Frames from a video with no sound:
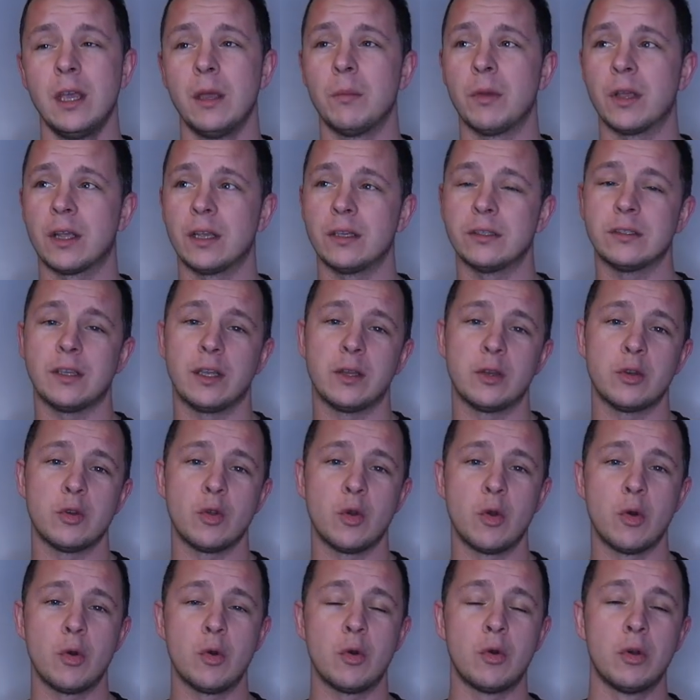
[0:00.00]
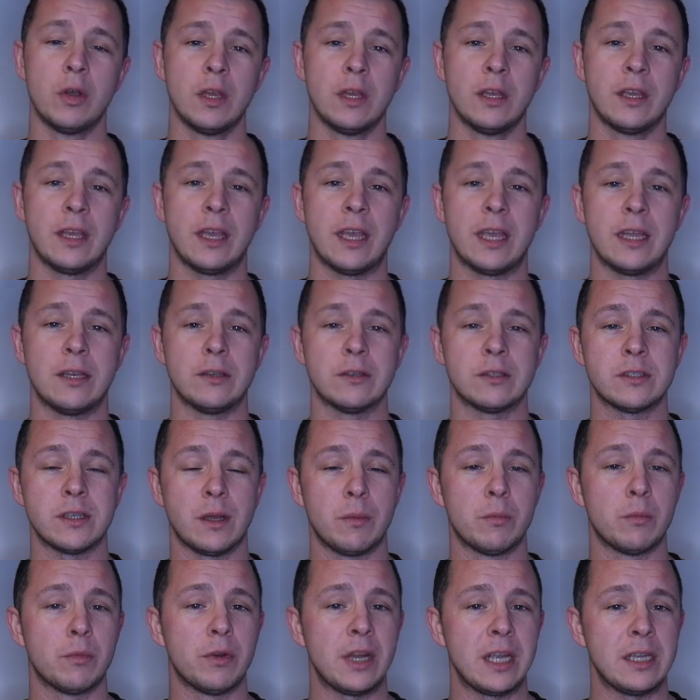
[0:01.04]
because I know in
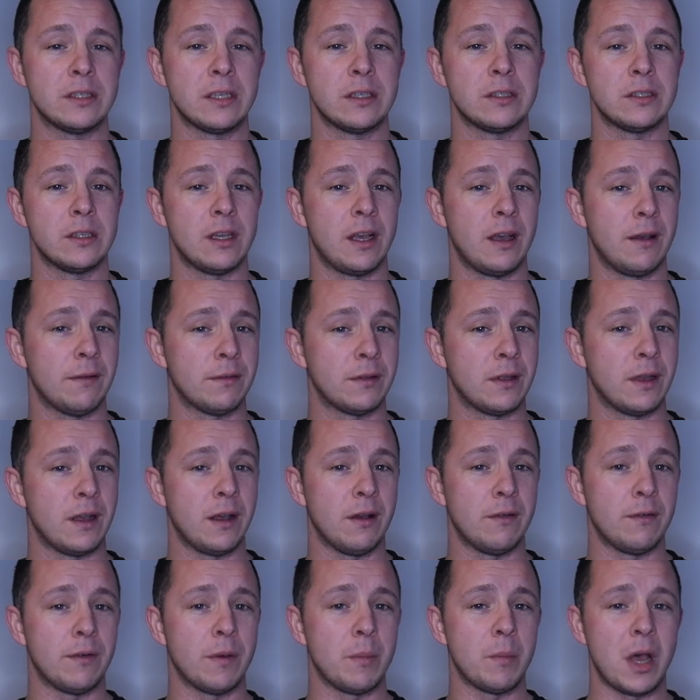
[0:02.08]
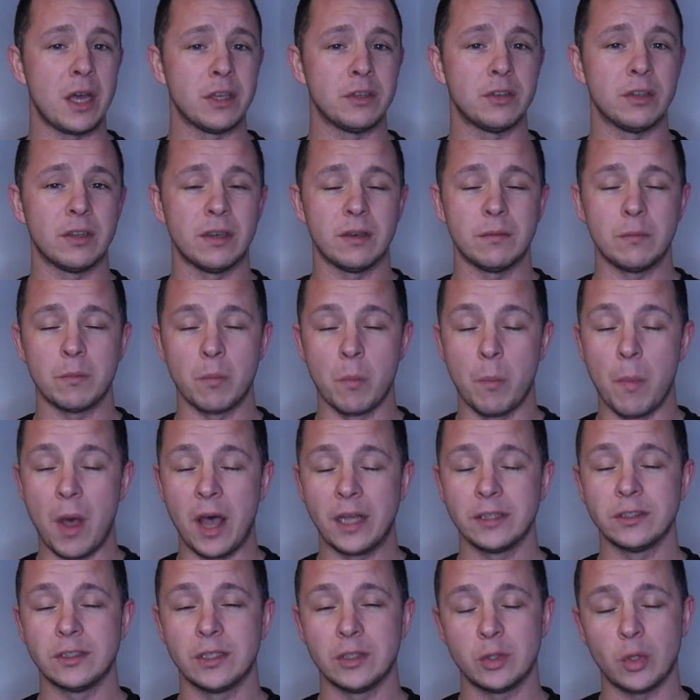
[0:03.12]
some races you have to have a
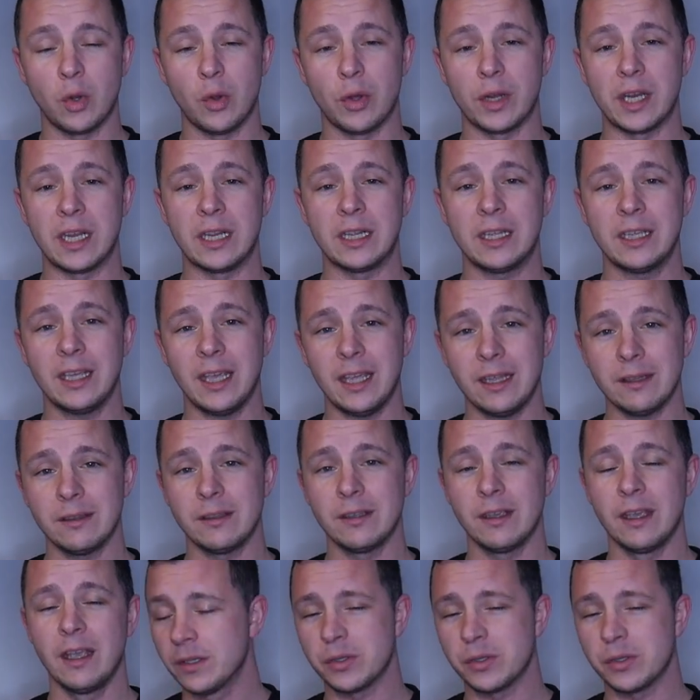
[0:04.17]
mandatory kit.